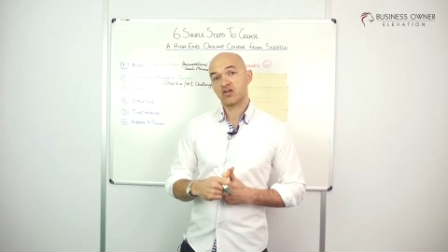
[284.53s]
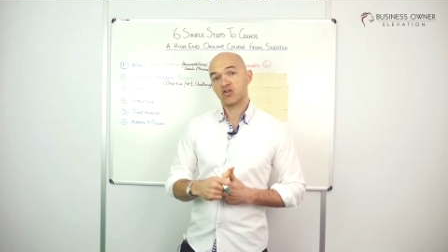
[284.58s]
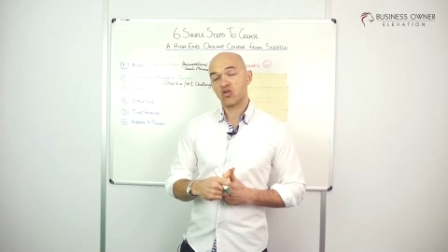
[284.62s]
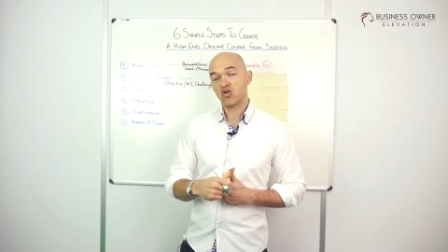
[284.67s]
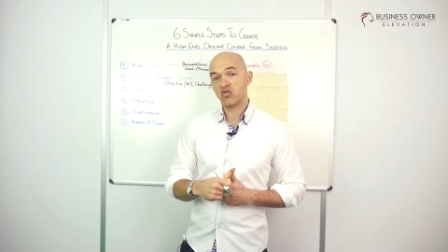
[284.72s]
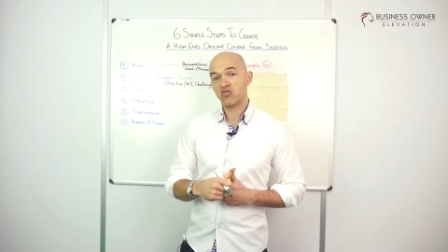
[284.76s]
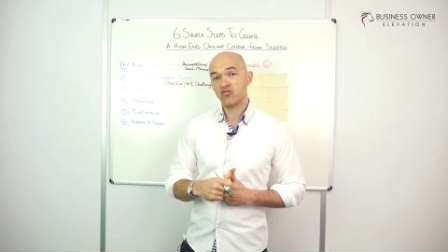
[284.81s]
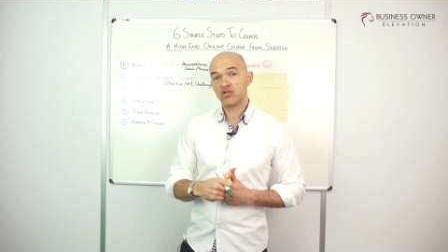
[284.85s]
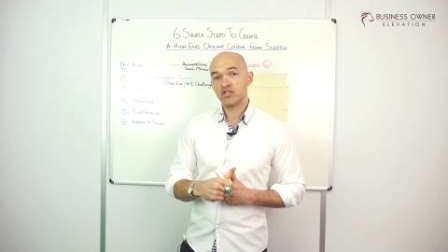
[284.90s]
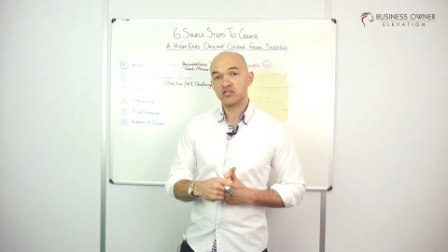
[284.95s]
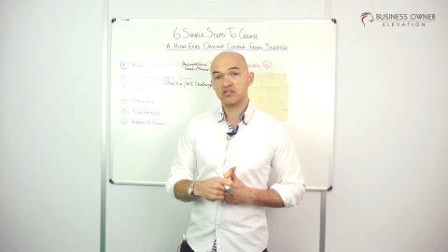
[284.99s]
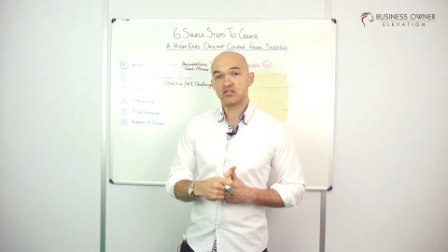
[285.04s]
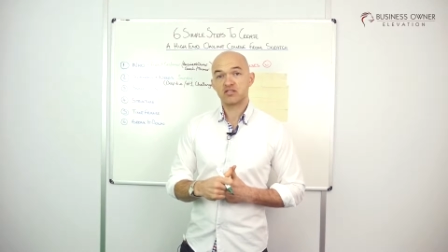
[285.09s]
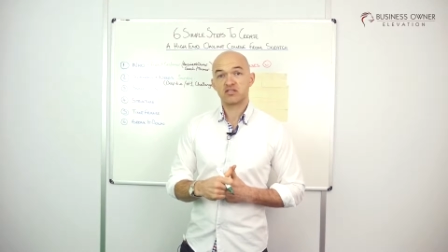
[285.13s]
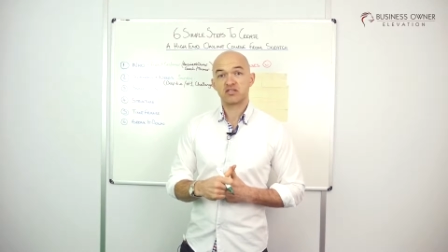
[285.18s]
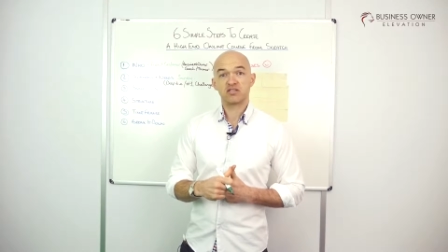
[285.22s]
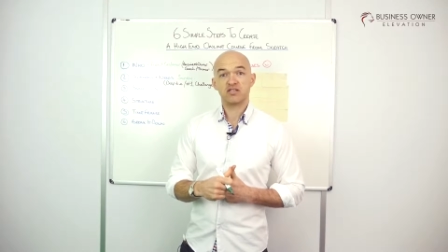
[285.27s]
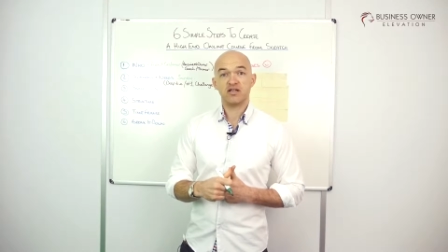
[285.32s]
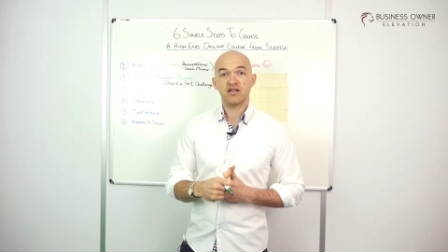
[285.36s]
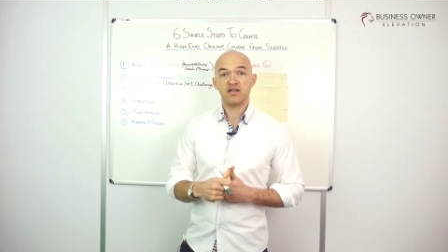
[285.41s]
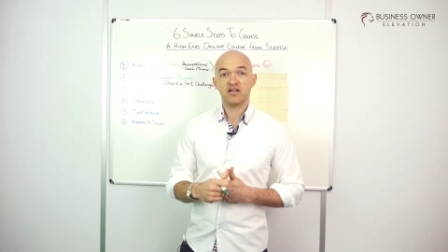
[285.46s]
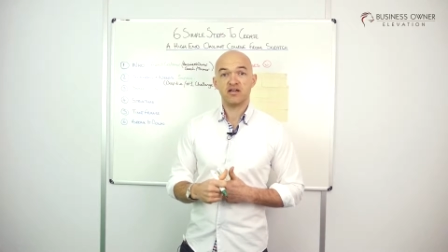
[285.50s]

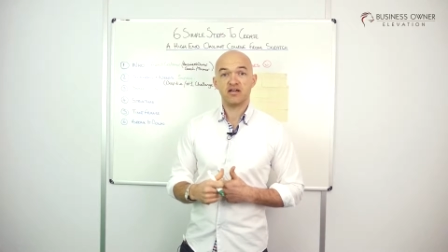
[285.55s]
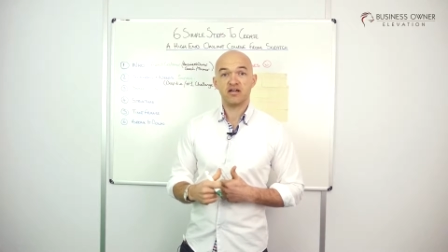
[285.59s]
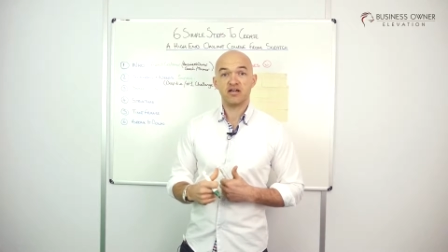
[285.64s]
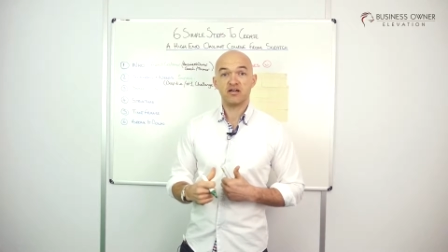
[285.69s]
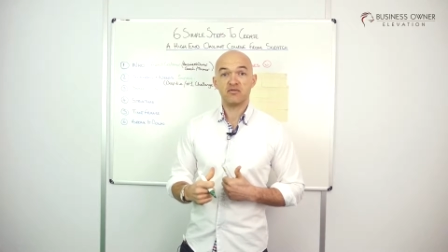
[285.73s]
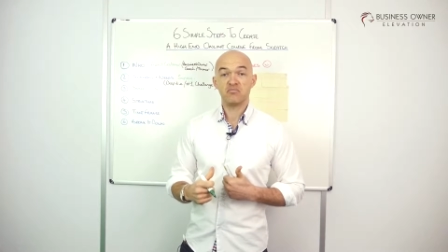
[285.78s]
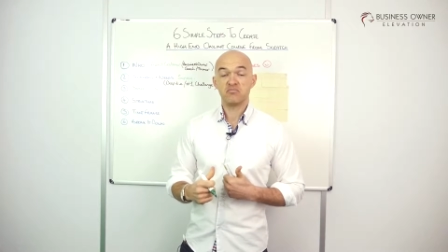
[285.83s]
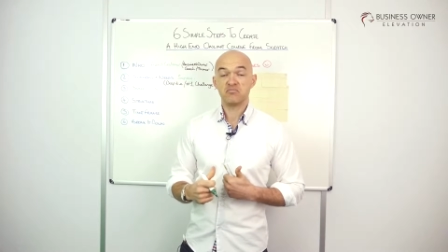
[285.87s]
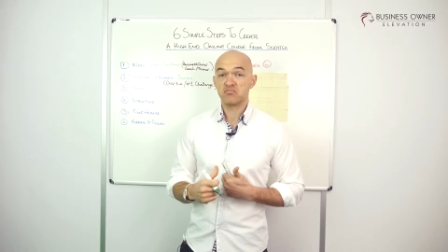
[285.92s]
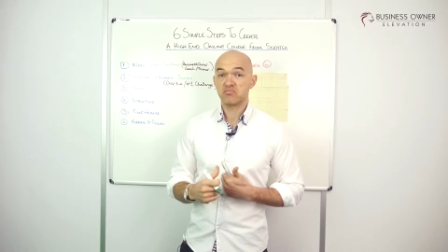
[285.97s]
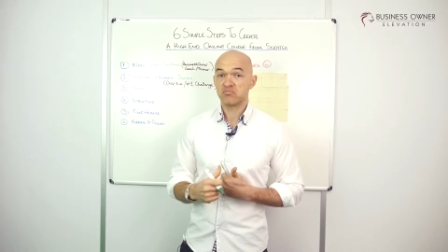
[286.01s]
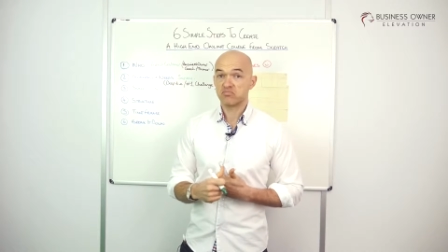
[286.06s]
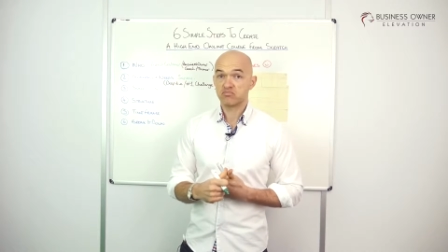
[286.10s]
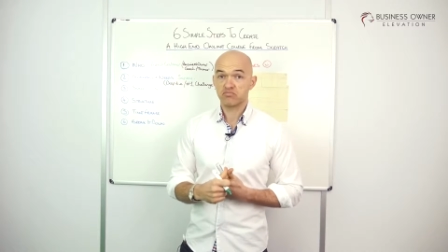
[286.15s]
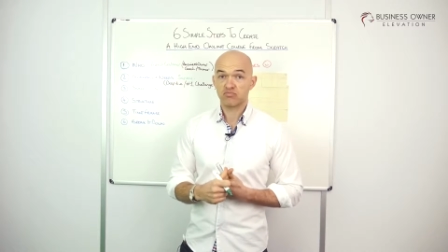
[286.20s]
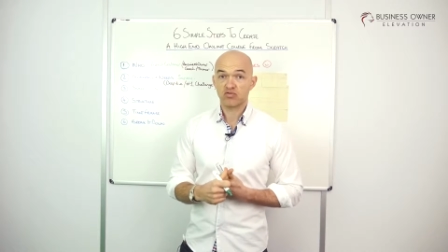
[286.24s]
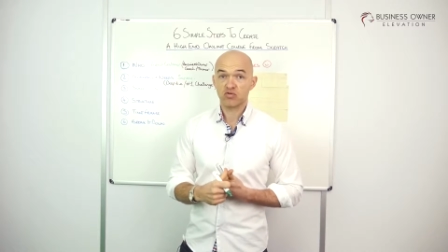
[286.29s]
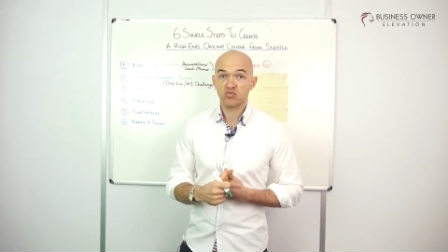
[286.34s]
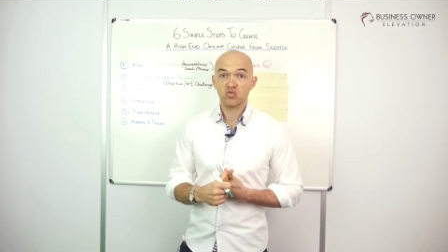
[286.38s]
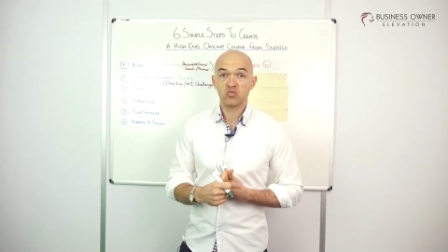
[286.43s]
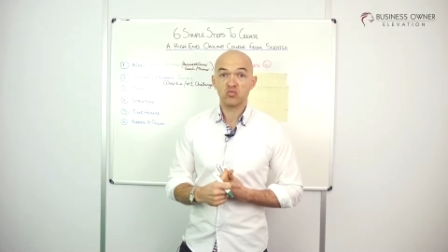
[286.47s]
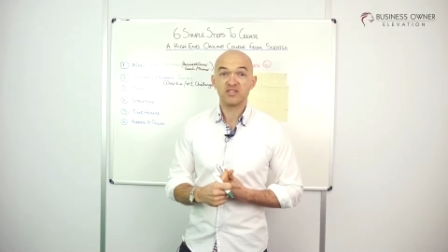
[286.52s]
current
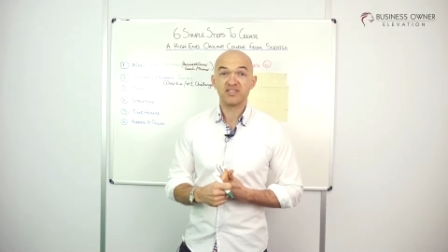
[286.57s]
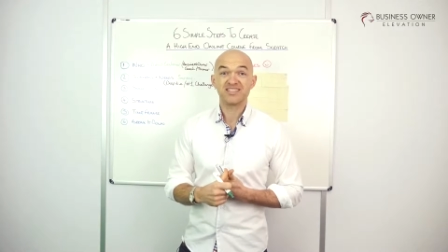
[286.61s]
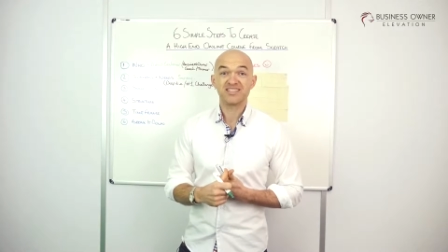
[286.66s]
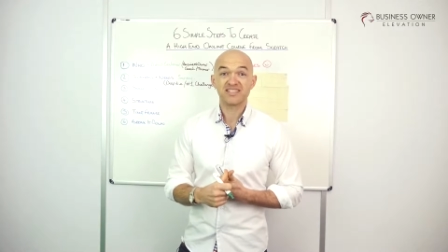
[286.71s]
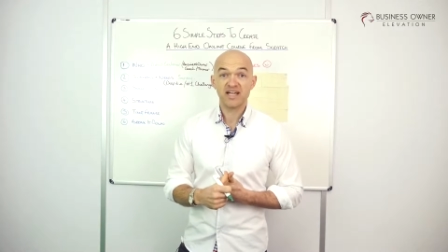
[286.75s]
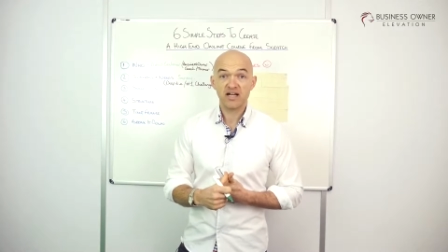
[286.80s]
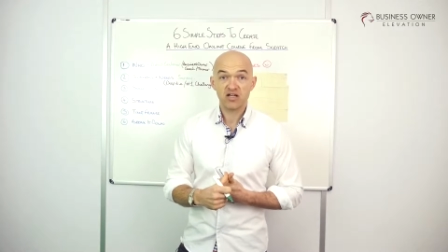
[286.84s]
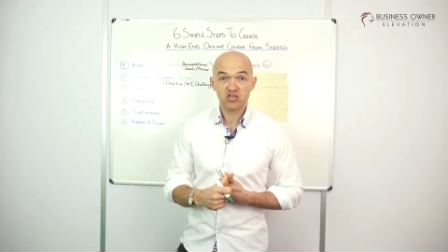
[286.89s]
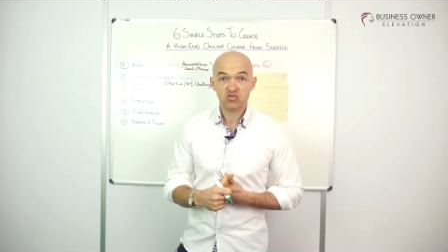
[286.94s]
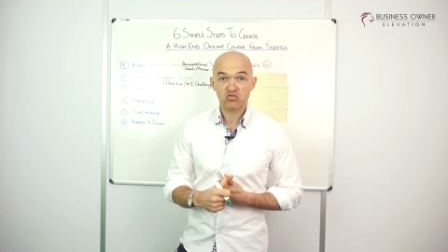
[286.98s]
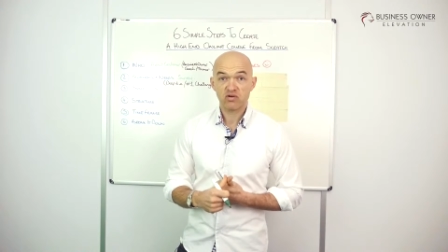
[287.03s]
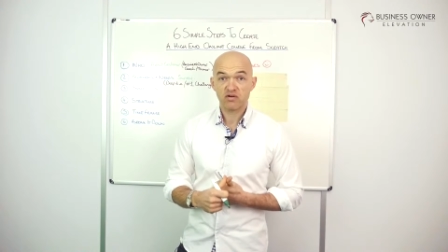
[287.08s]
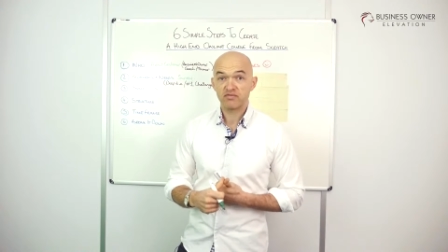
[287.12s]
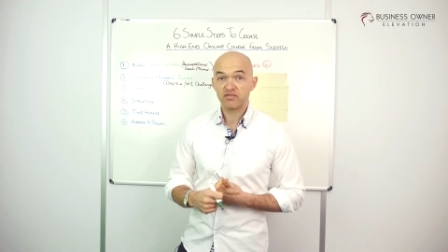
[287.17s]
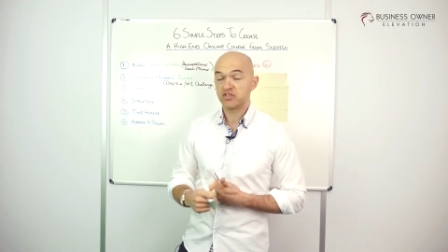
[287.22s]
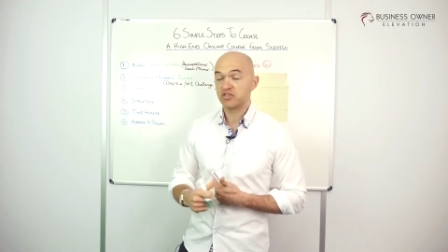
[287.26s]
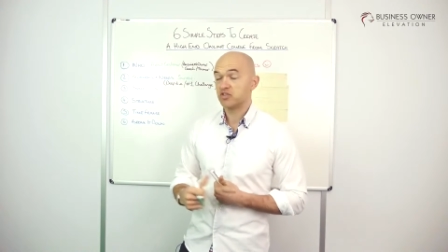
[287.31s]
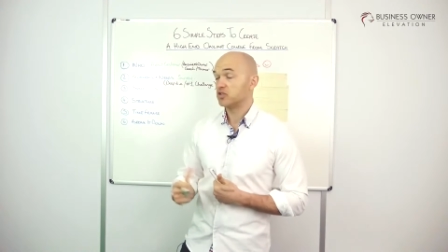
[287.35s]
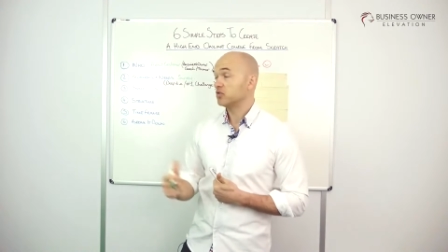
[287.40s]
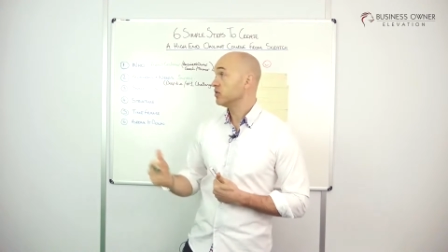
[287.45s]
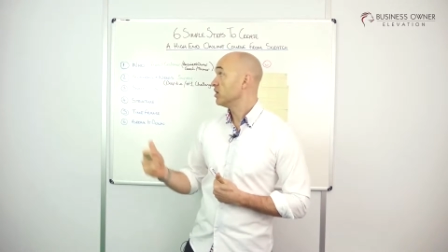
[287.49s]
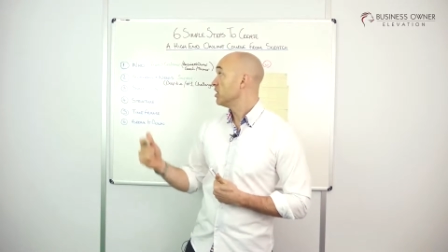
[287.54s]
probably sales
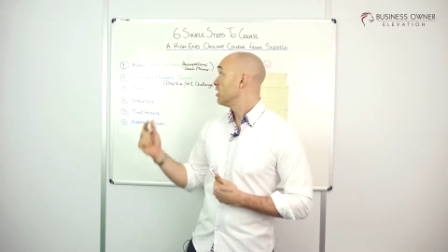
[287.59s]
revenue.